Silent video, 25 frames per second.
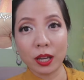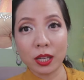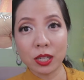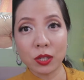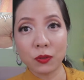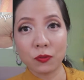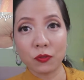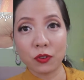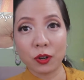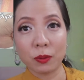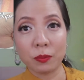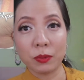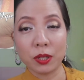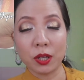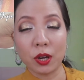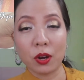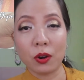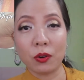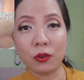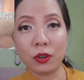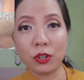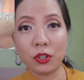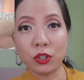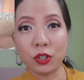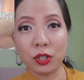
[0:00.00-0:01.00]
Dust from
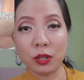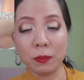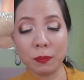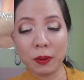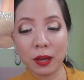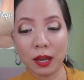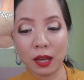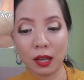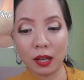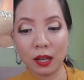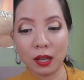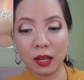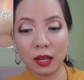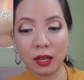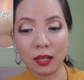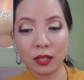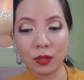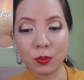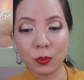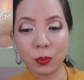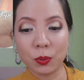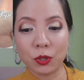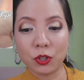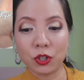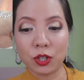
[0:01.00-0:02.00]
the original
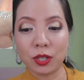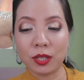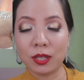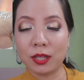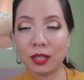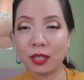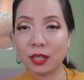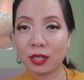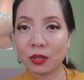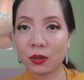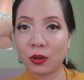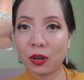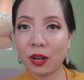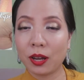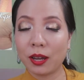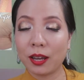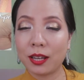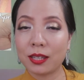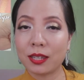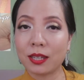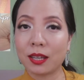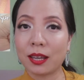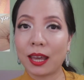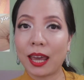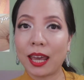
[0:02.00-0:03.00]
palette, which is
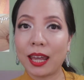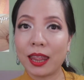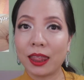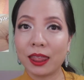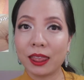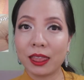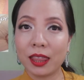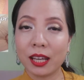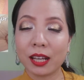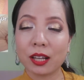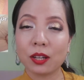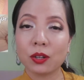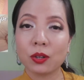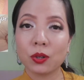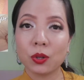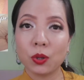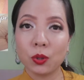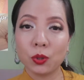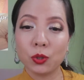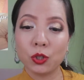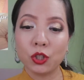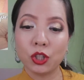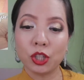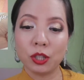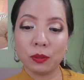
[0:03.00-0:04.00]
described as an antique
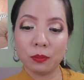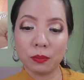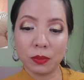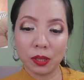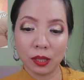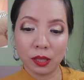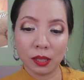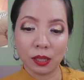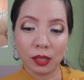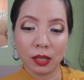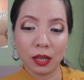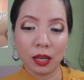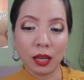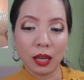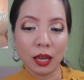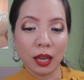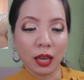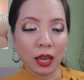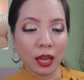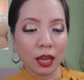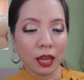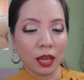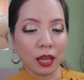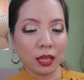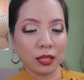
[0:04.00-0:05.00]
gold shimmer.
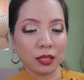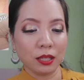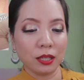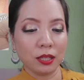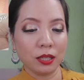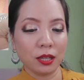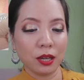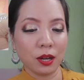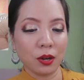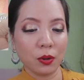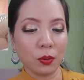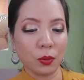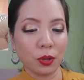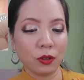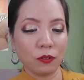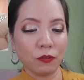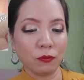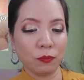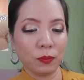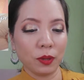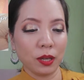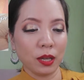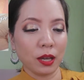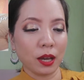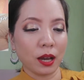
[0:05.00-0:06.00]
And here
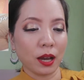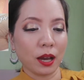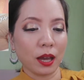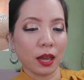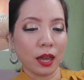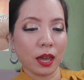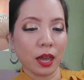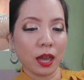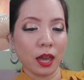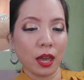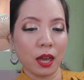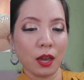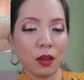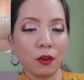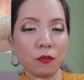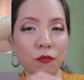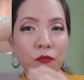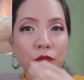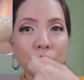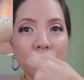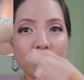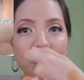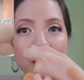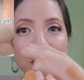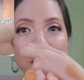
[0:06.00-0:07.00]
with me, I
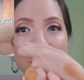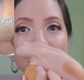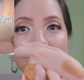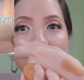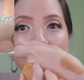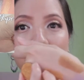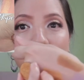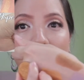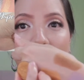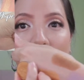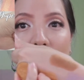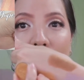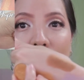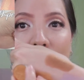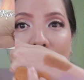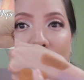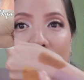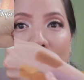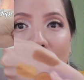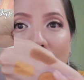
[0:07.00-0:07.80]
have from Colourpop